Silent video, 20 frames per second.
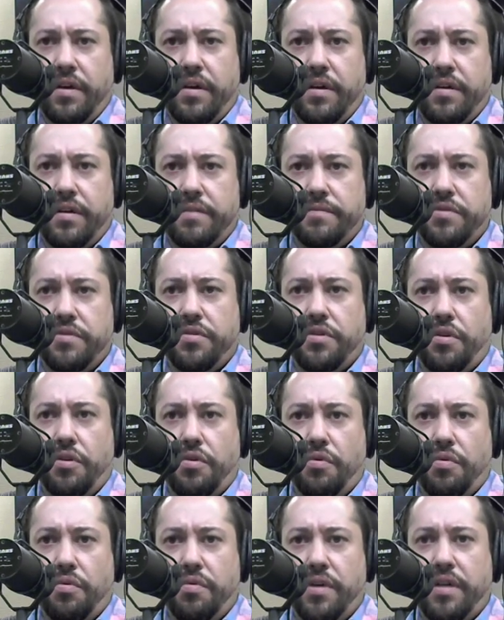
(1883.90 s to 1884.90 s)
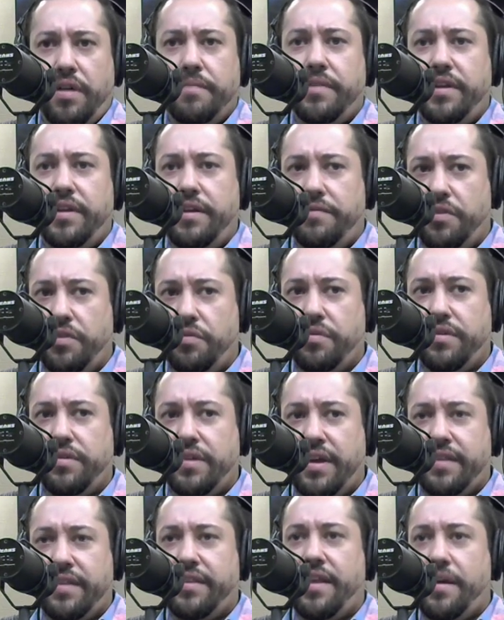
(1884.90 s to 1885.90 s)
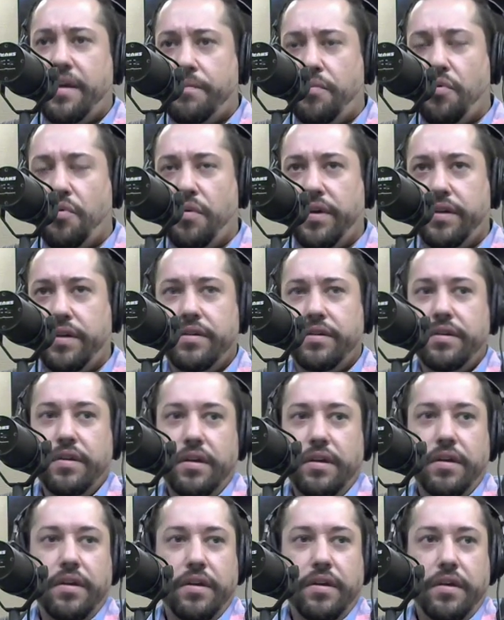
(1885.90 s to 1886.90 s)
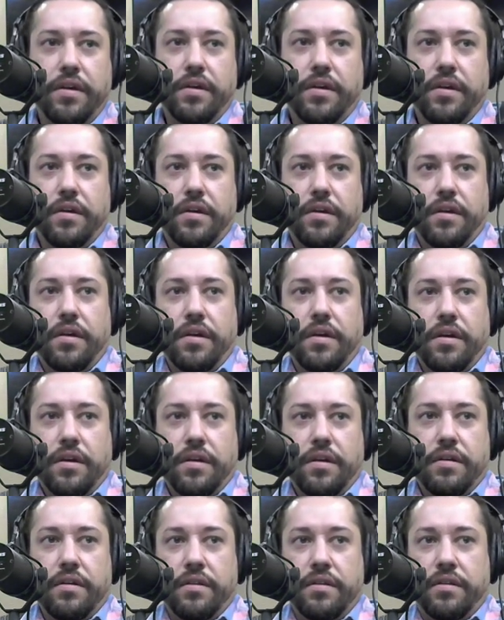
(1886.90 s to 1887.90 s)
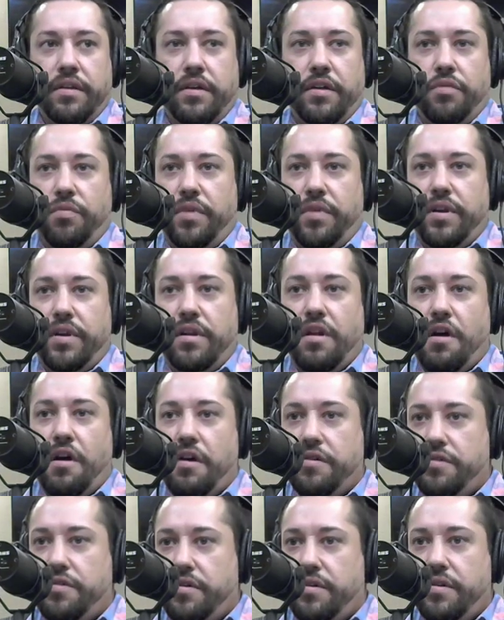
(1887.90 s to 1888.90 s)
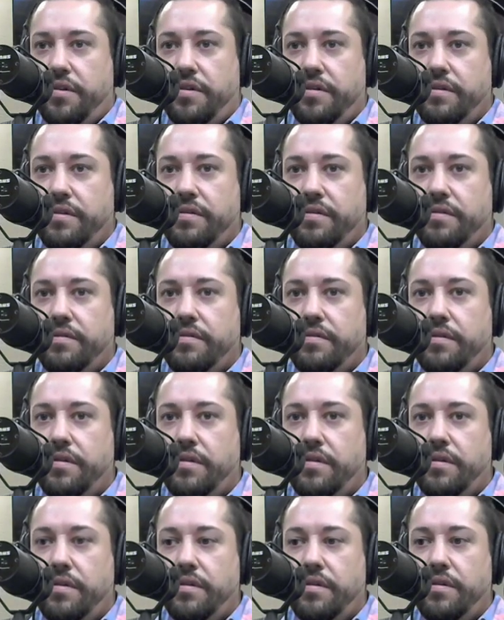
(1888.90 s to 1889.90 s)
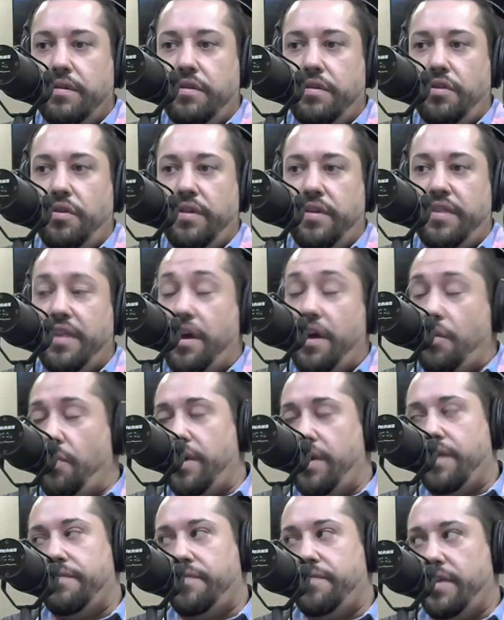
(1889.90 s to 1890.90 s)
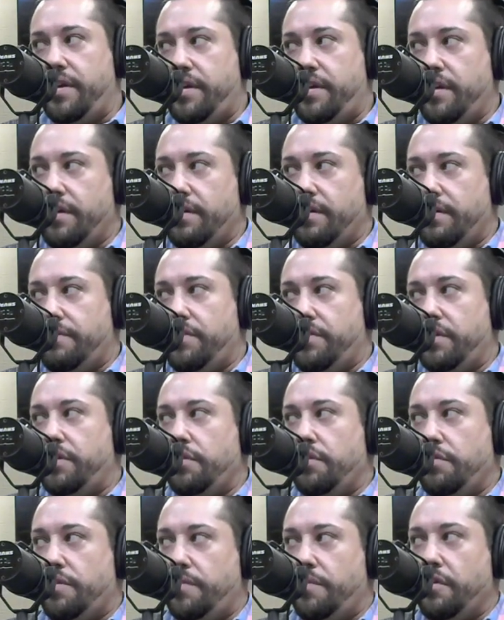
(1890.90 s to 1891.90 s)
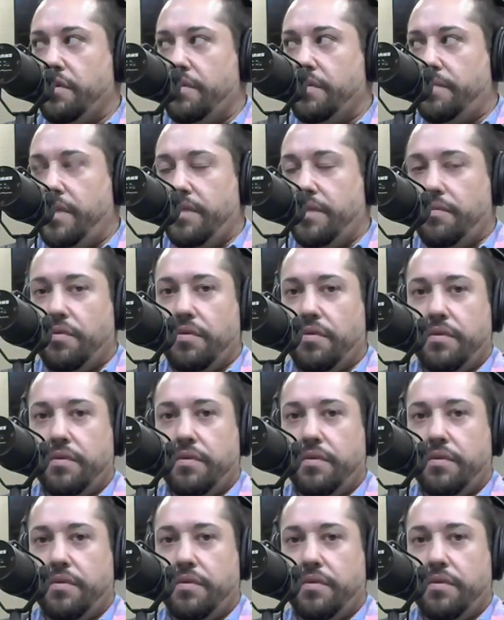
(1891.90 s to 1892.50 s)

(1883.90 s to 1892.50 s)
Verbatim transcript: so I believe it was at that point that we lost that way of thinking of the two-spirited people